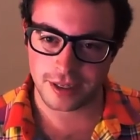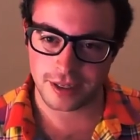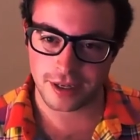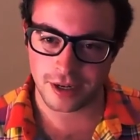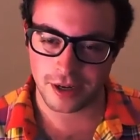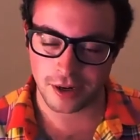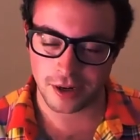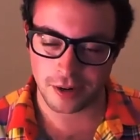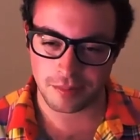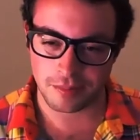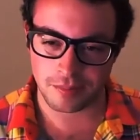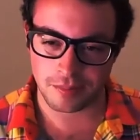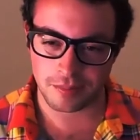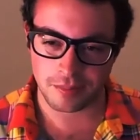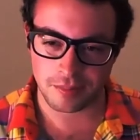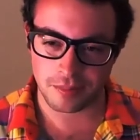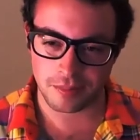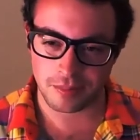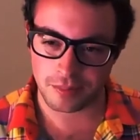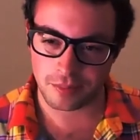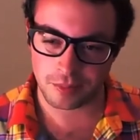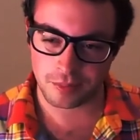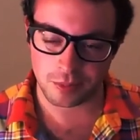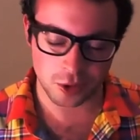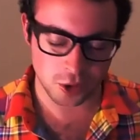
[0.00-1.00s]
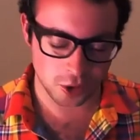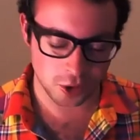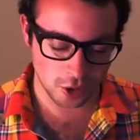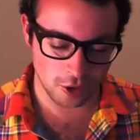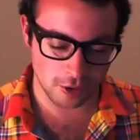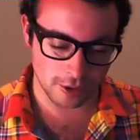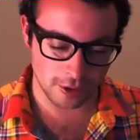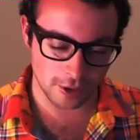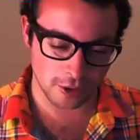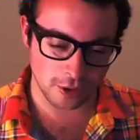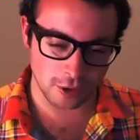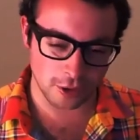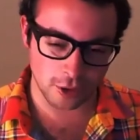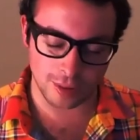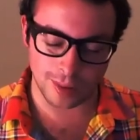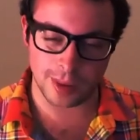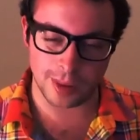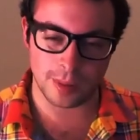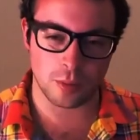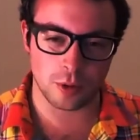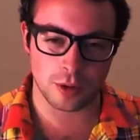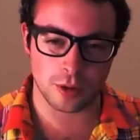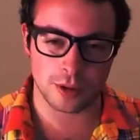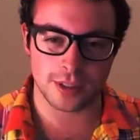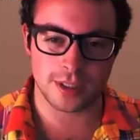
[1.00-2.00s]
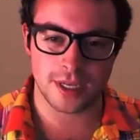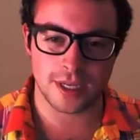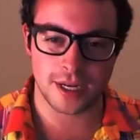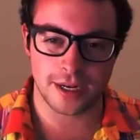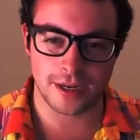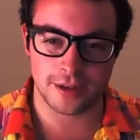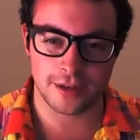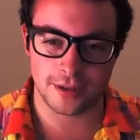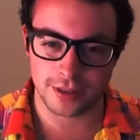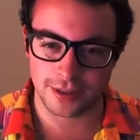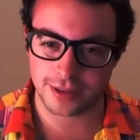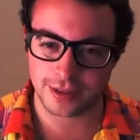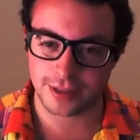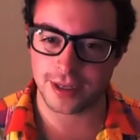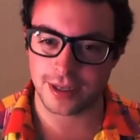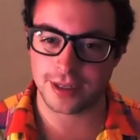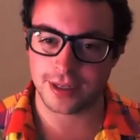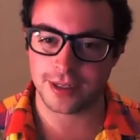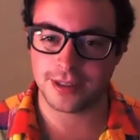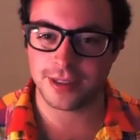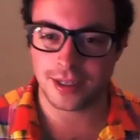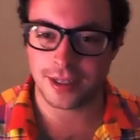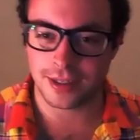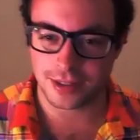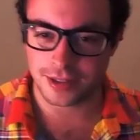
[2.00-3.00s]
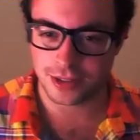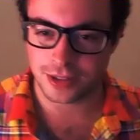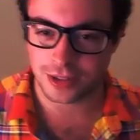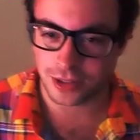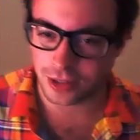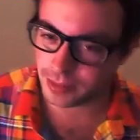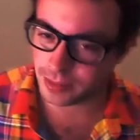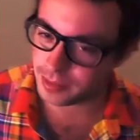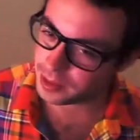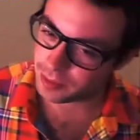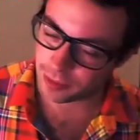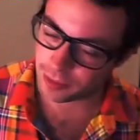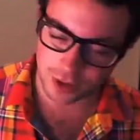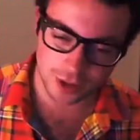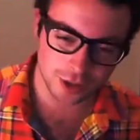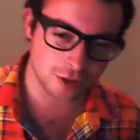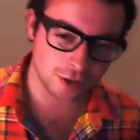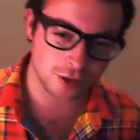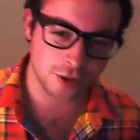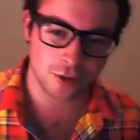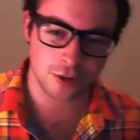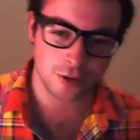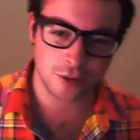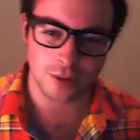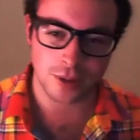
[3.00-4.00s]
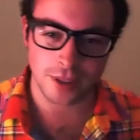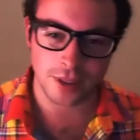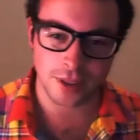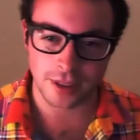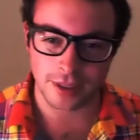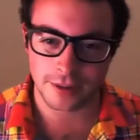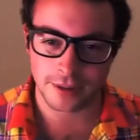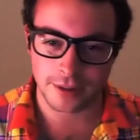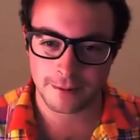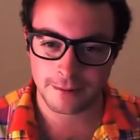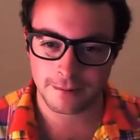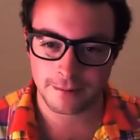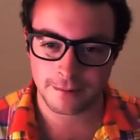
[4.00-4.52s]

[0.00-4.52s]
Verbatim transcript: Um, yeah. Would you go into a little bit more detail and kind of tell us a little about what you're doing with it?